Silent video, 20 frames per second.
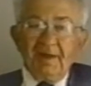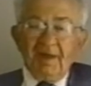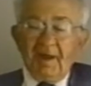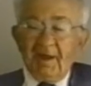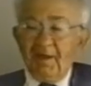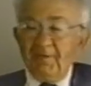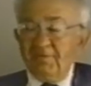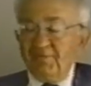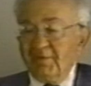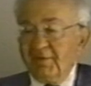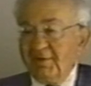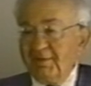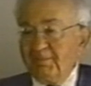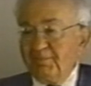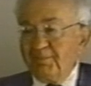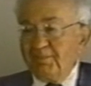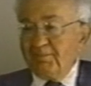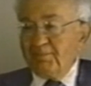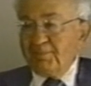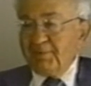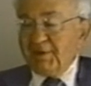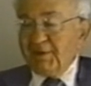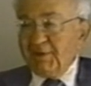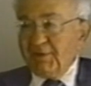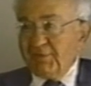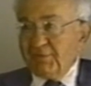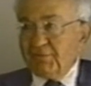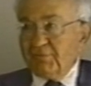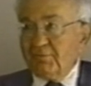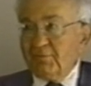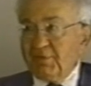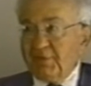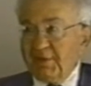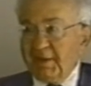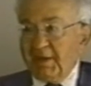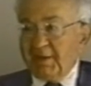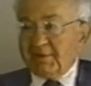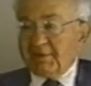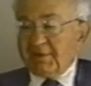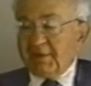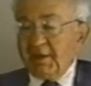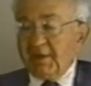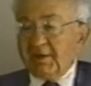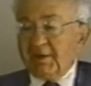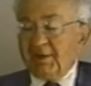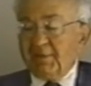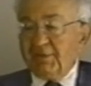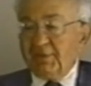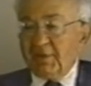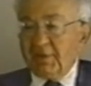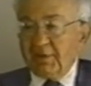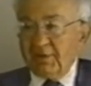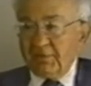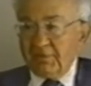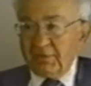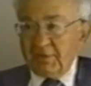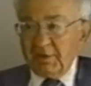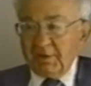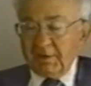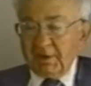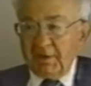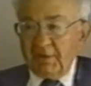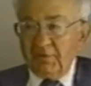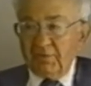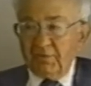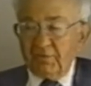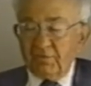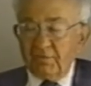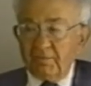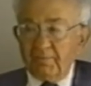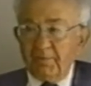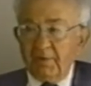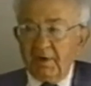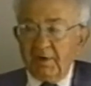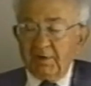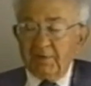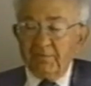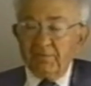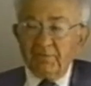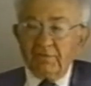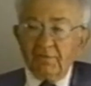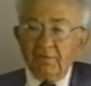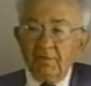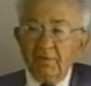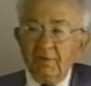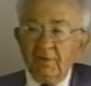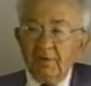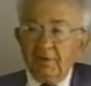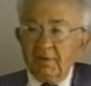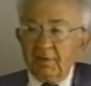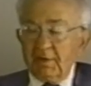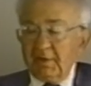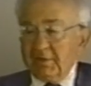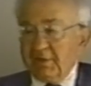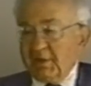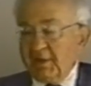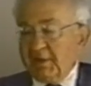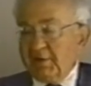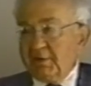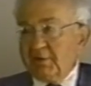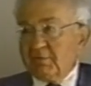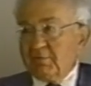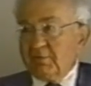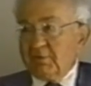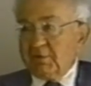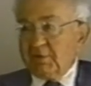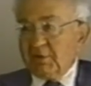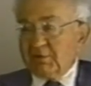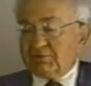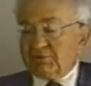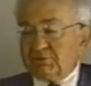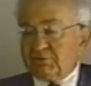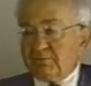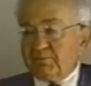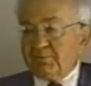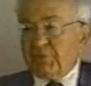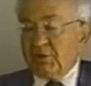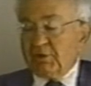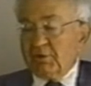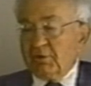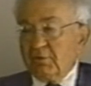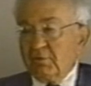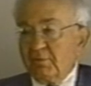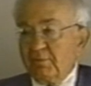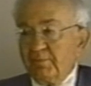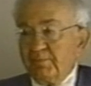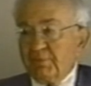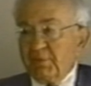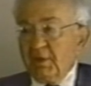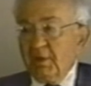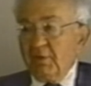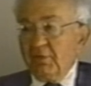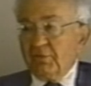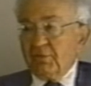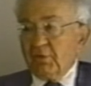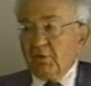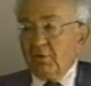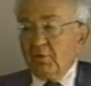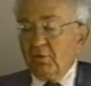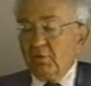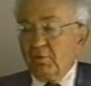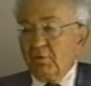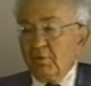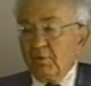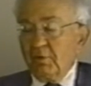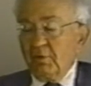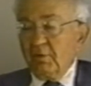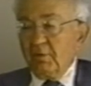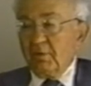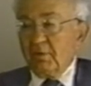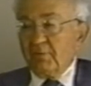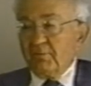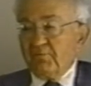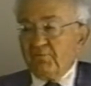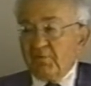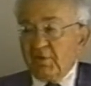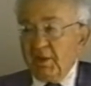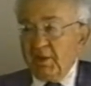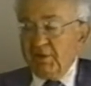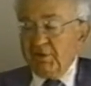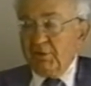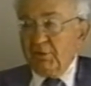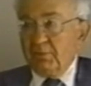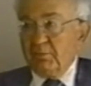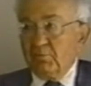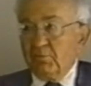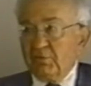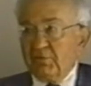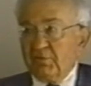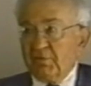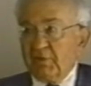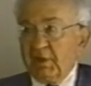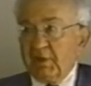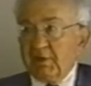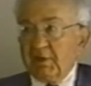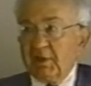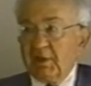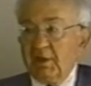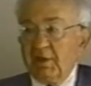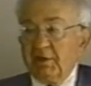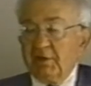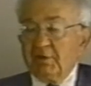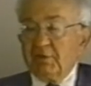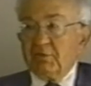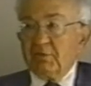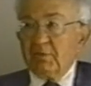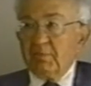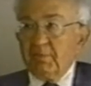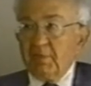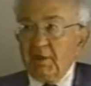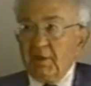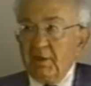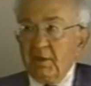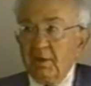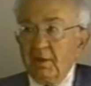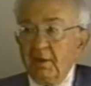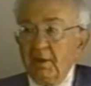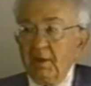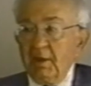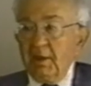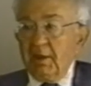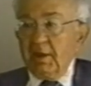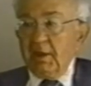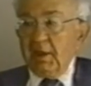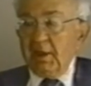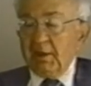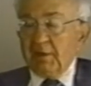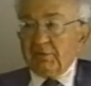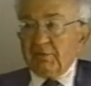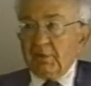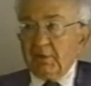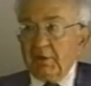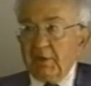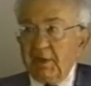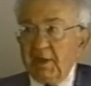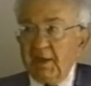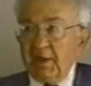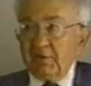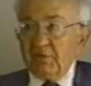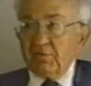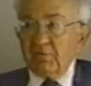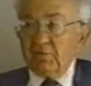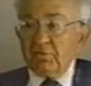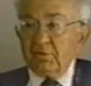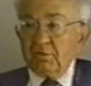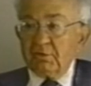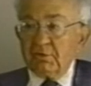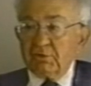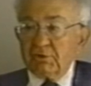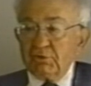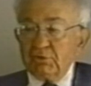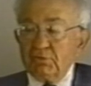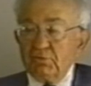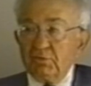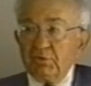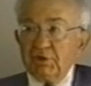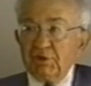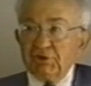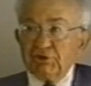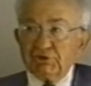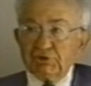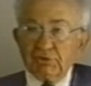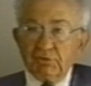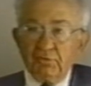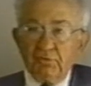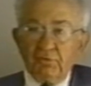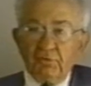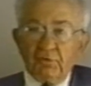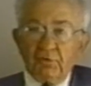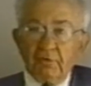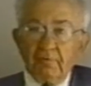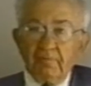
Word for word: I'm very pleased with that. That, I think, is the nicest part of that introduction. You know, the whole volume was dedicated to me, and the last two issues